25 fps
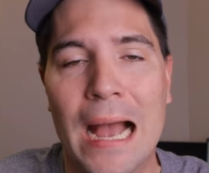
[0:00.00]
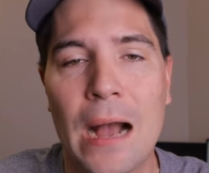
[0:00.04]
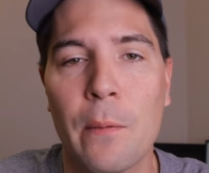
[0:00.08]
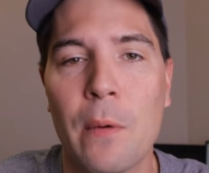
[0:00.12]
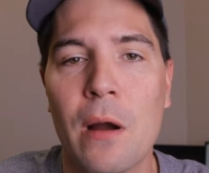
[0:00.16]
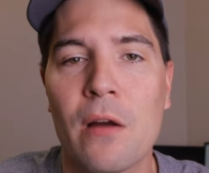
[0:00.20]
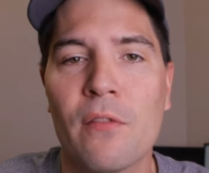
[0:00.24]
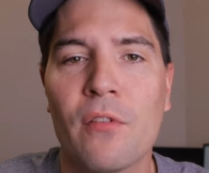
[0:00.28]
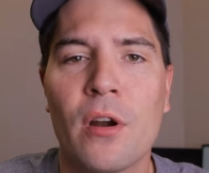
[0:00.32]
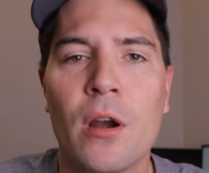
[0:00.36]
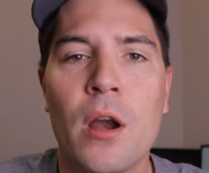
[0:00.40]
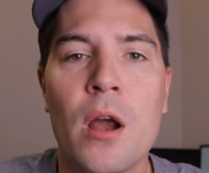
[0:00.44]

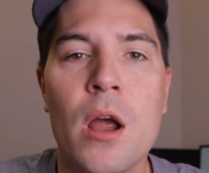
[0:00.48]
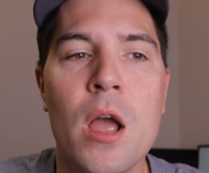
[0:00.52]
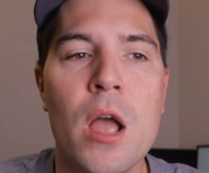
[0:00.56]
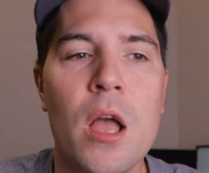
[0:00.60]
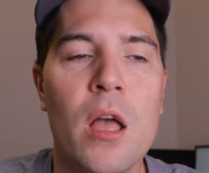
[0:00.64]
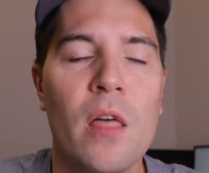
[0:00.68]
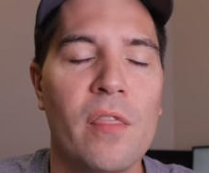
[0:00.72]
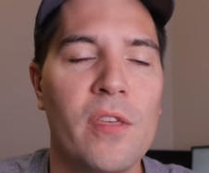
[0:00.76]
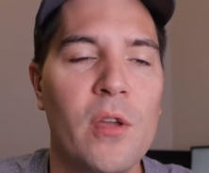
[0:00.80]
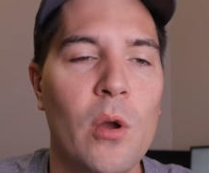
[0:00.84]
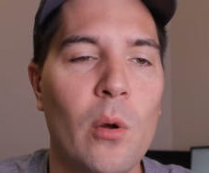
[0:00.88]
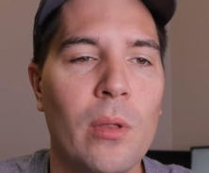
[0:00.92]
However,
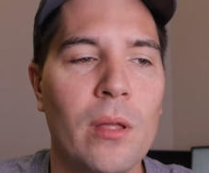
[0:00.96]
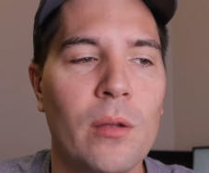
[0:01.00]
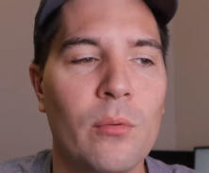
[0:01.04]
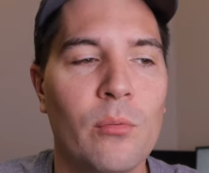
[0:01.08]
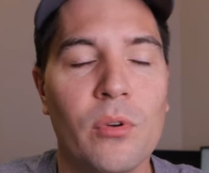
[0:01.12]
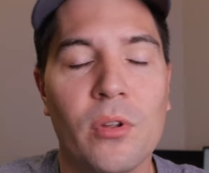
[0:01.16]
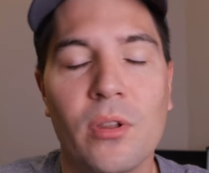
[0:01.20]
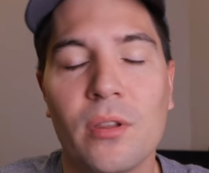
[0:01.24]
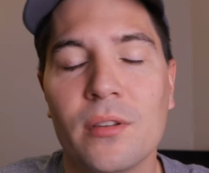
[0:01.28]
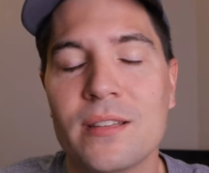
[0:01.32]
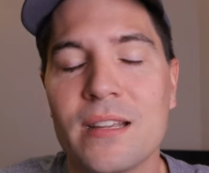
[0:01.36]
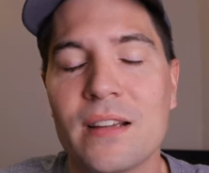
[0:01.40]
the only
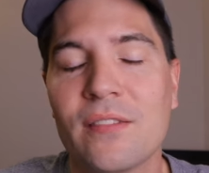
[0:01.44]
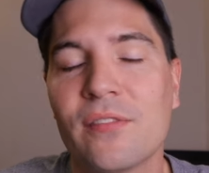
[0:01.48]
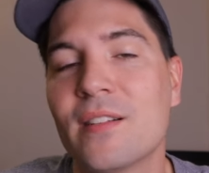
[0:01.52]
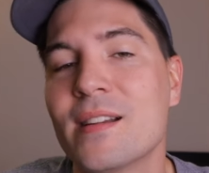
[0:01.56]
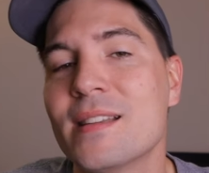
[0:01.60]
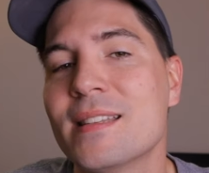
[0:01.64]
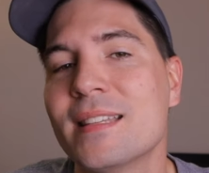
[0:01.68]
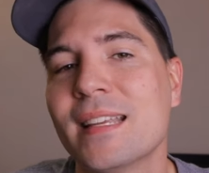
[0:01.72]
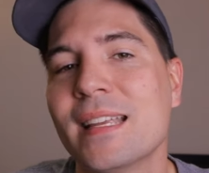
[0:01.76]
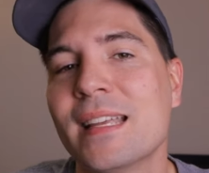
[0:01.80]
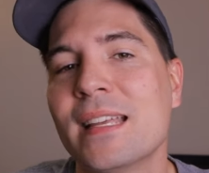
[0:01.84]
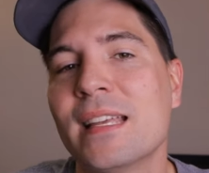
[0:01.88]
real
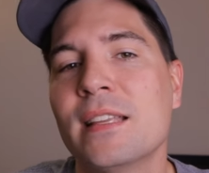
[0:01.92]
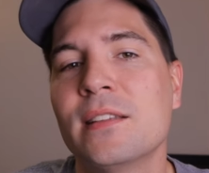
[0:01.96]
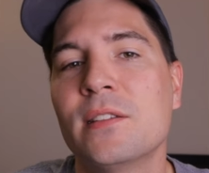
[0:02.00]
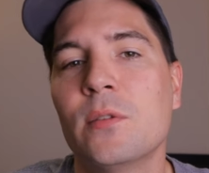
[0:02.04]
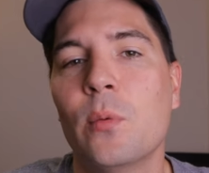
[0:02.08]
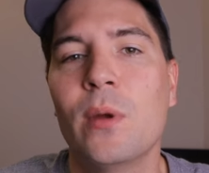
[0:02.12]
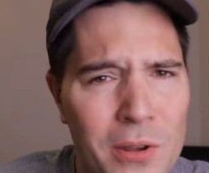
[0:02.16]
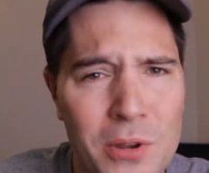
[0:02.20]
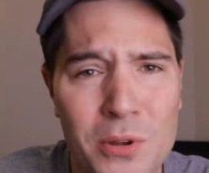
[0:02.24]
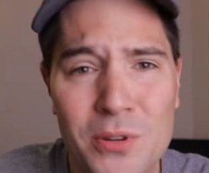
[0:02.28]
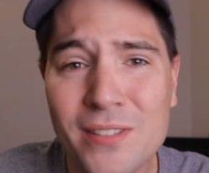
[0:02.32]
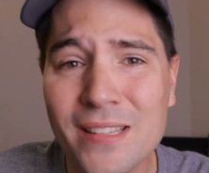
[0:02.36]
difference
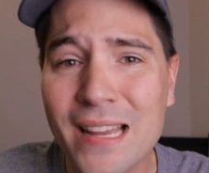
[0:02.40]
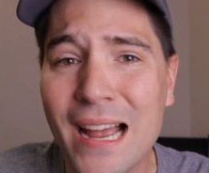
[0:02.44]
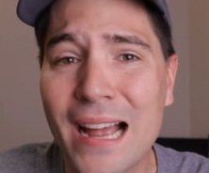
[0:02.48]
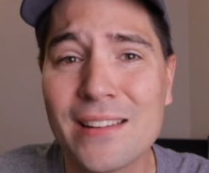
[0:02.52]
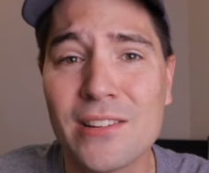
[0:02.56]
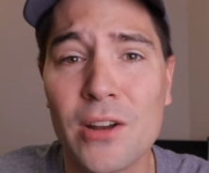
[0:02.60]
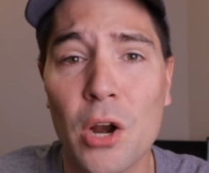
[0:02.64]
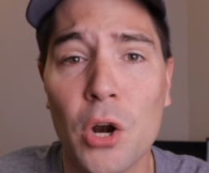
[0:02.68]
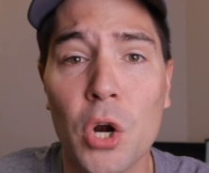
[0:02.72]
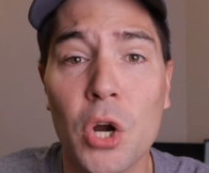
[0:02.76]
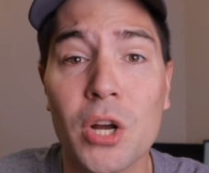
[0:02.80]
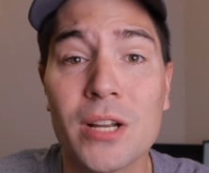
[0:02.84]
is we do
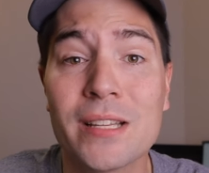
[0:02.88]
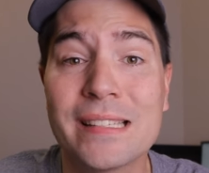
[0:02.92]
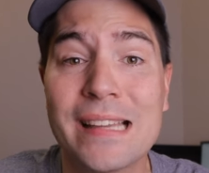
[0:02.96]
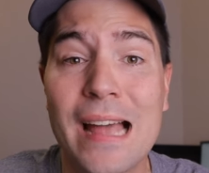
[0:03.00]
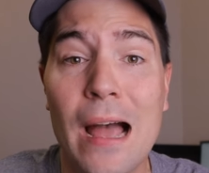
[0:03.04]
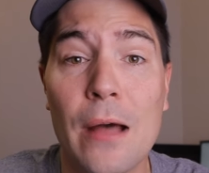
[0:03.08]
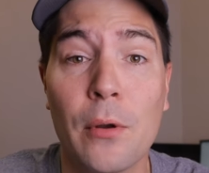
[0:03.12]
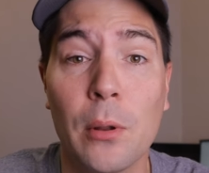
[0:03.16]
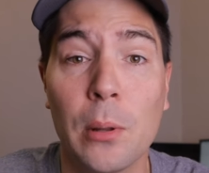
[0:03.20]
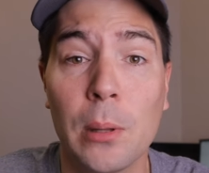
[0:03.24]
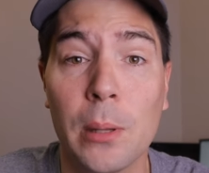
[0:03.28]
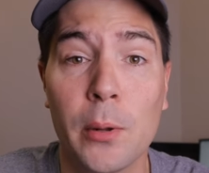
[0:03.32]
size our hooks
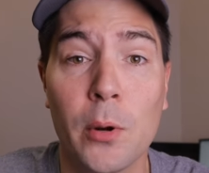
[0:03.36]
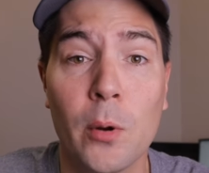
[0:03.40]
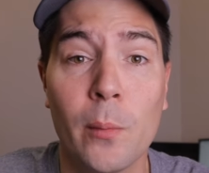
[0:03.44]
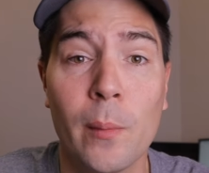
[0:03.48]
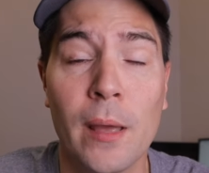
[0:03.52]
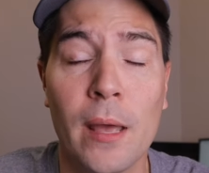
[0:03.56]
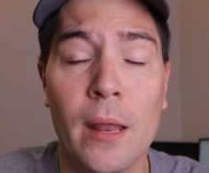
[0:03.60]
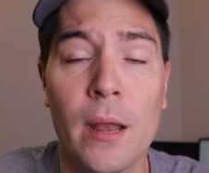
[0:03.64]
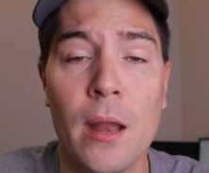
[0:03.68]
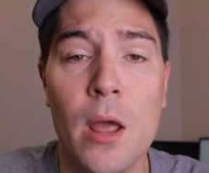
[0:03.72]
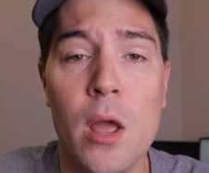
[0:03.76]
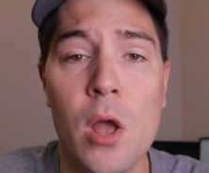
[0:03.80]
down a little
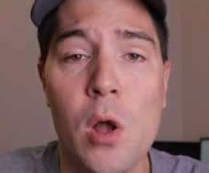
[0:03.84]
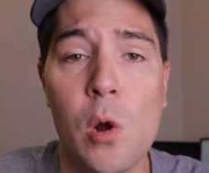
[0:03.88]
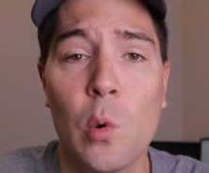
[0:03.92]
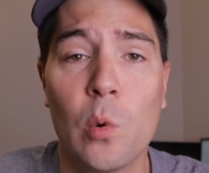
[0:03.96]
bit,